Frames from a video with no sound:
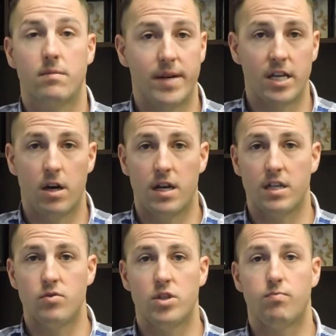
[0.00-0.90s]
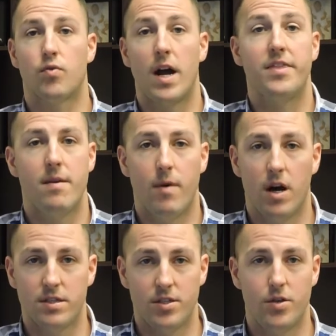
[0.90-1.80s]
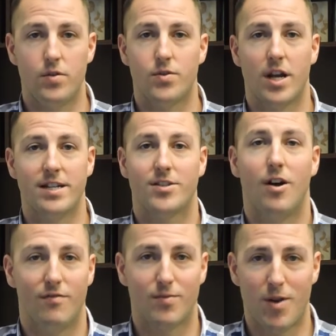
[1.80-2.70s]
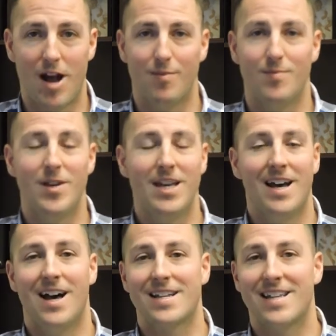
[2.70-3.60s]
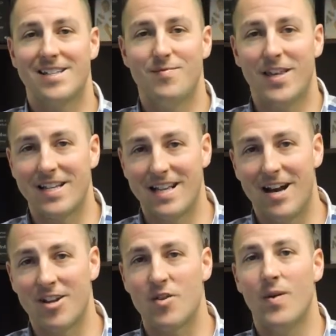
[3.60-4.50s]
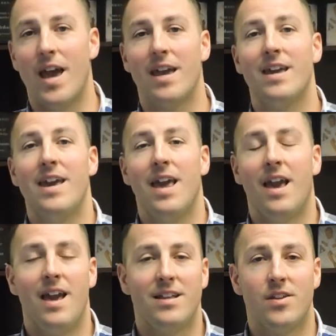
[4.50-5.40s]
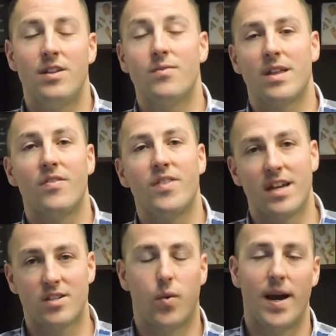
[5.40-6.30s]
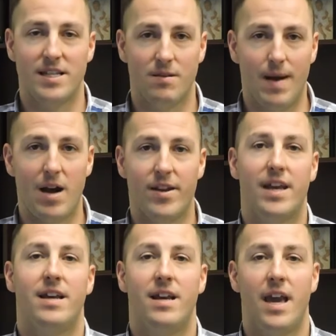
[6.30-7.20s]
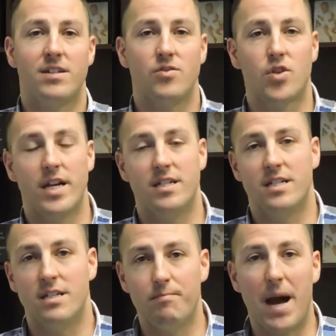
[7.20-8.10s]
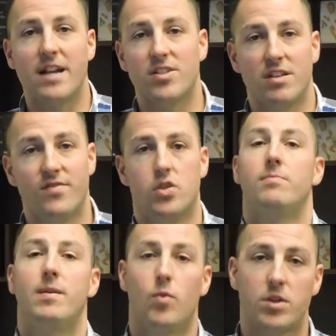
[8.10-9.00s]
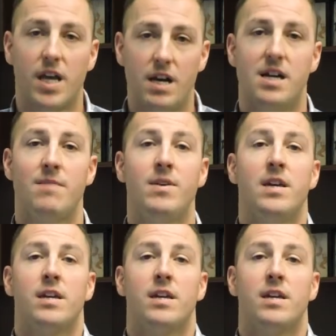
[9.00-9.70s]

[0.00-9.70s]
somebody on, and you just brought them on to try to solve a problem, get some things out of your way, and you didn't really think twice about it, and you tried to buy yourself a little bit more time.